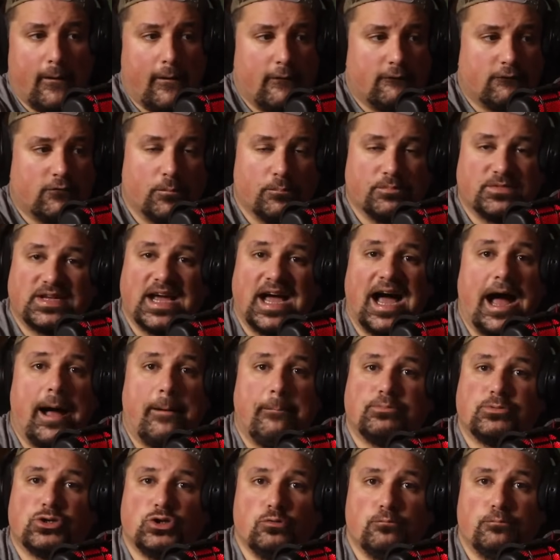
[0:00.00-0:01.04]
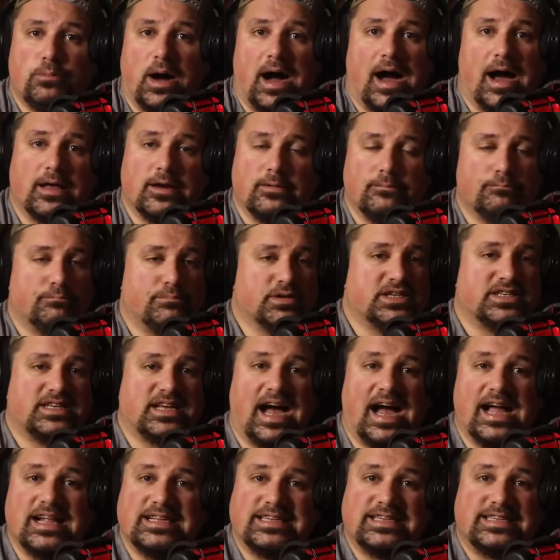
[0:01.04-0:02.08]
From top to bottom,
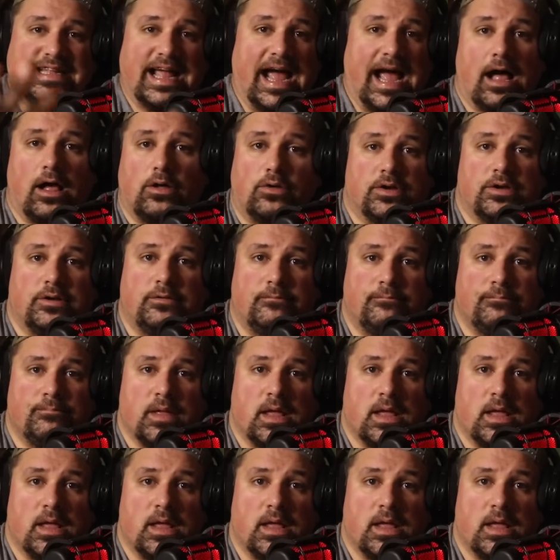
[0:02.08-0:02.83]
besides Stoutland,